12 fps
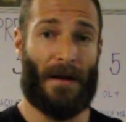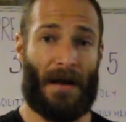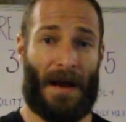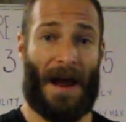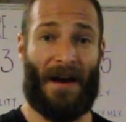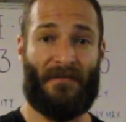
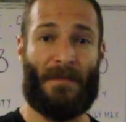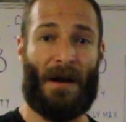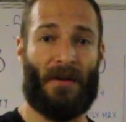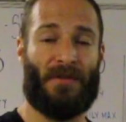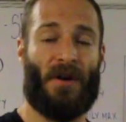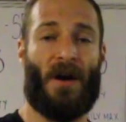half
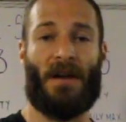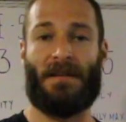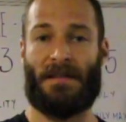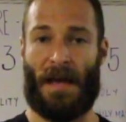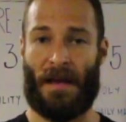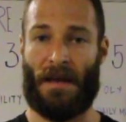marathon
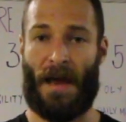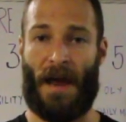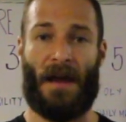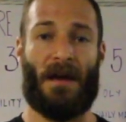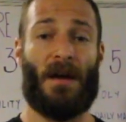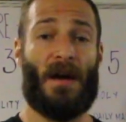
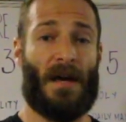10K